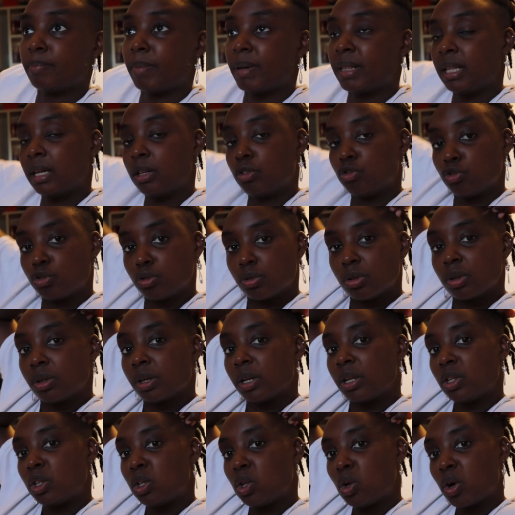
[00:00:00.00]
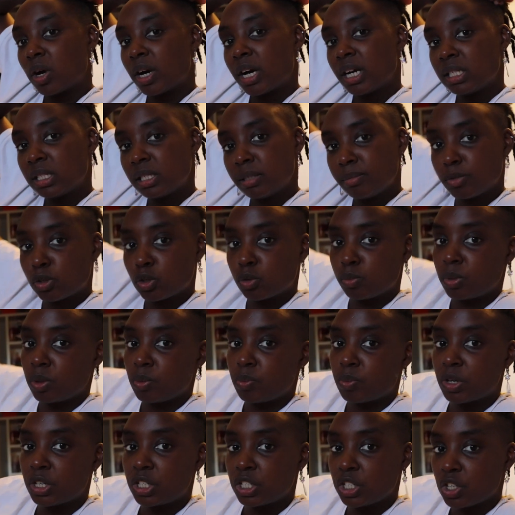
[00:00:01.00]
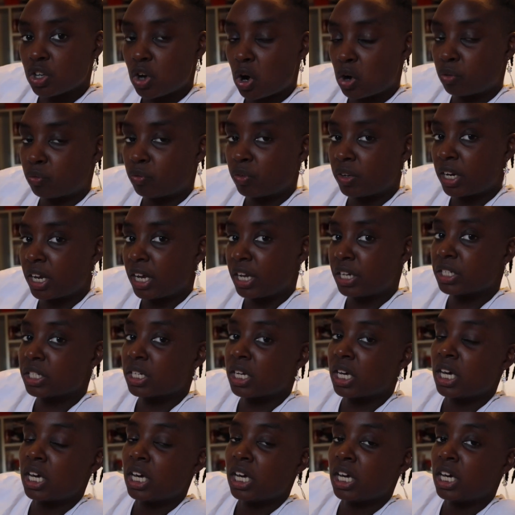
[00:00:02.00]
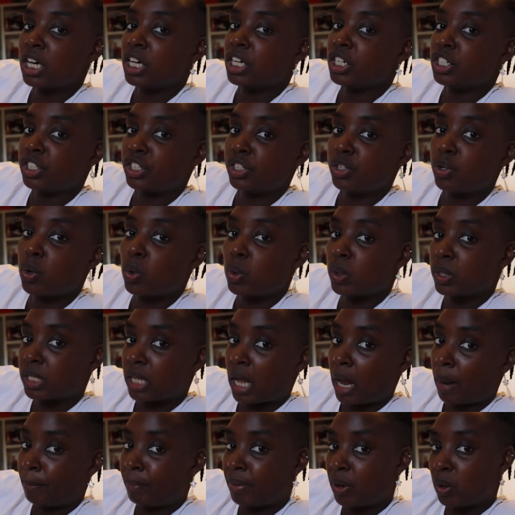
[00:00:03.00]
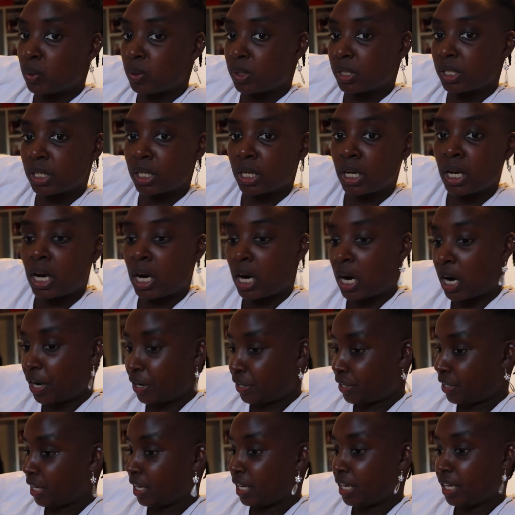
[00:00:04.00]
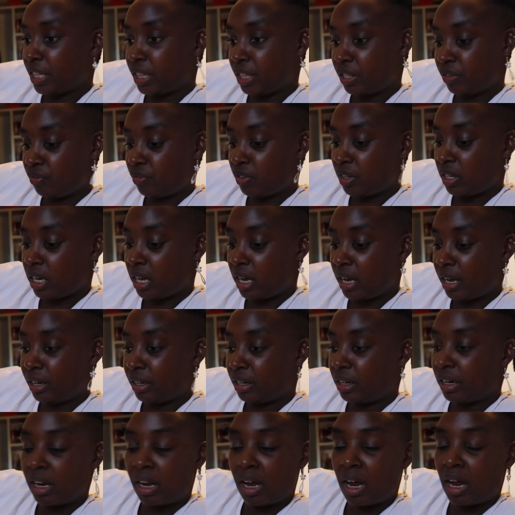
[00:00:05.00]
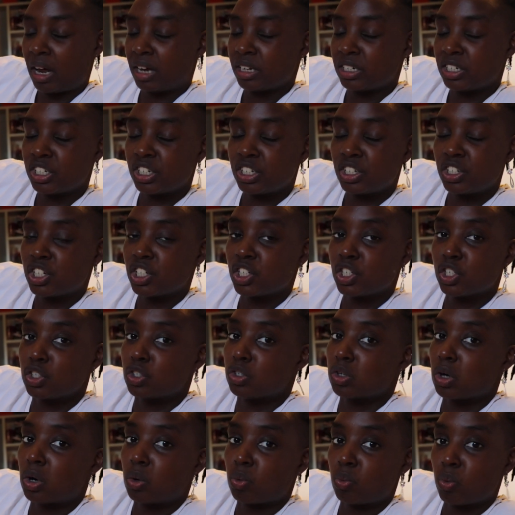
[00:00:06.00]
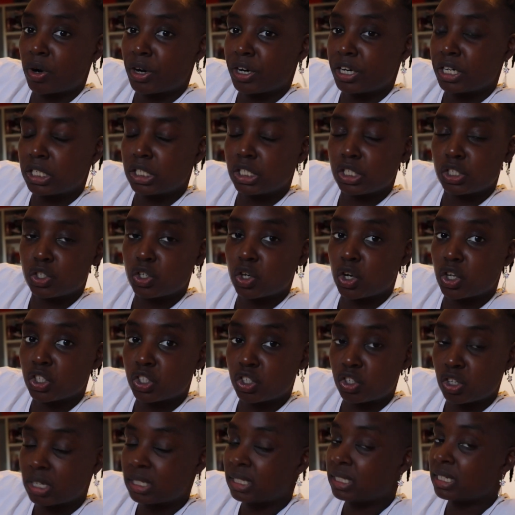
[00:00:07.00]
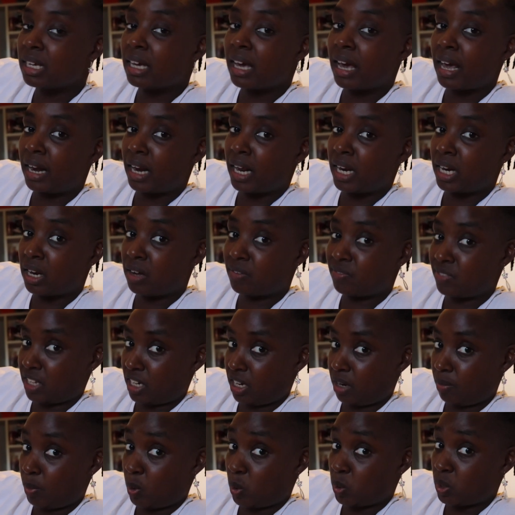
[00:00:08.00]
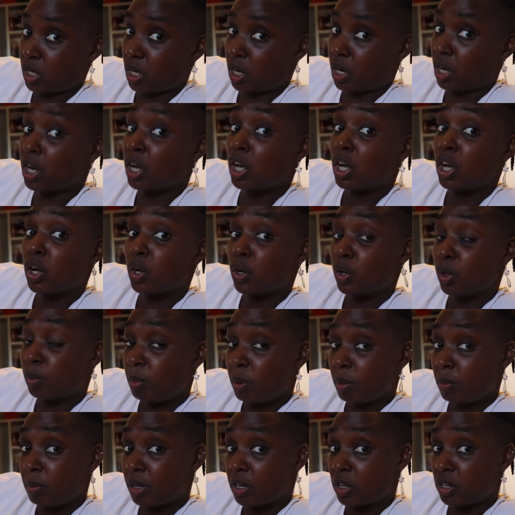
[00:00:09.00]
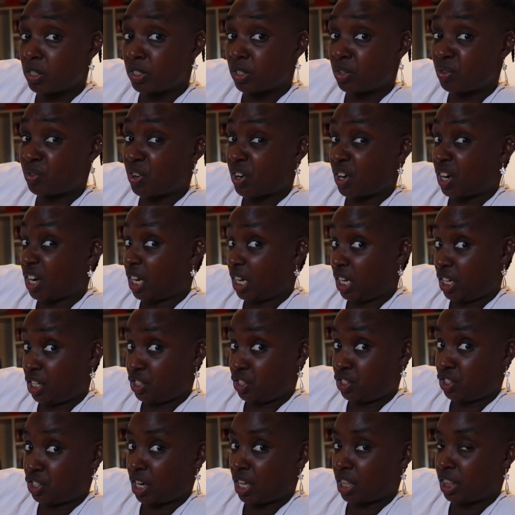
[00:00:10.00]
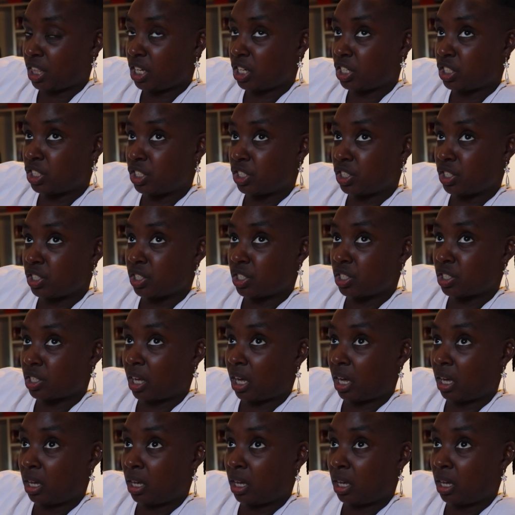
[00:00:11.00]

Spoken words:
But then Laura seems to be pretty confident. She goes about her day in the villa and she's just not worrying, she's not stressing, and I love that about her. Could be because of her age. I think she's